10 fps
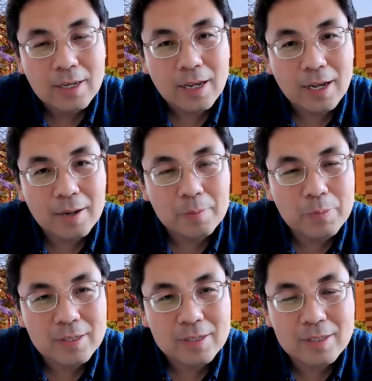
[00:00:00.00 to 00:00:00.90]

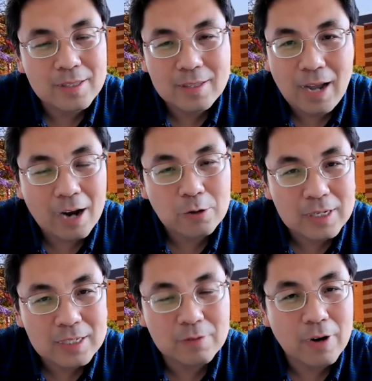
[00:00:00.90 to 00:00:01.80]
but actually
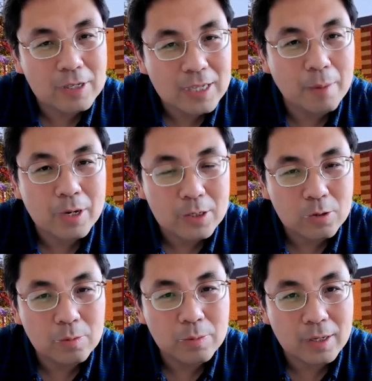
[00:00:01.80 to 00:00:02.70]
it's very time
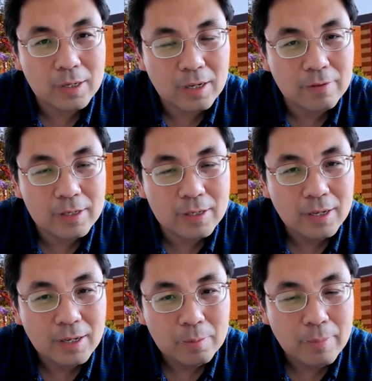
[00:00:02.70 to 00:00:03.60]
consuming given
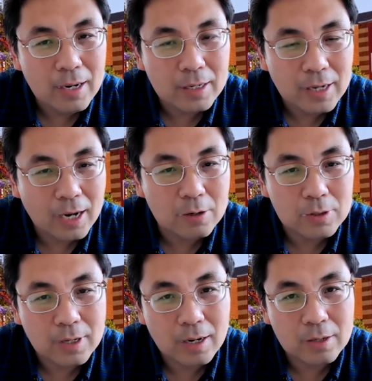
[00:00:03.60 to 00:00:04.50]
many
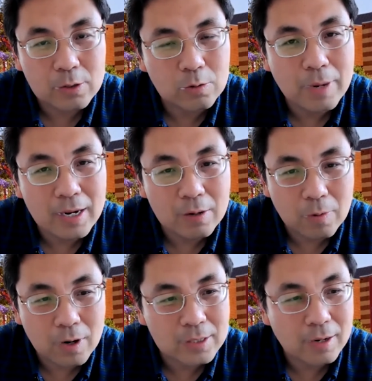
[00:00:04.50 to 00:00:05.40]
titles are 2 million
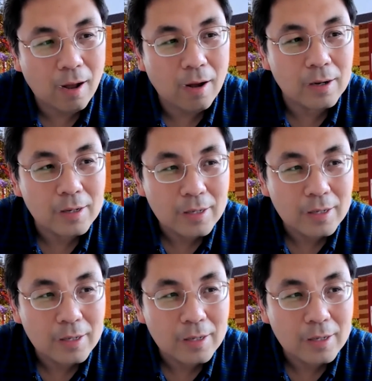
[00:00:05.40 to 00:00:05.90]
words long.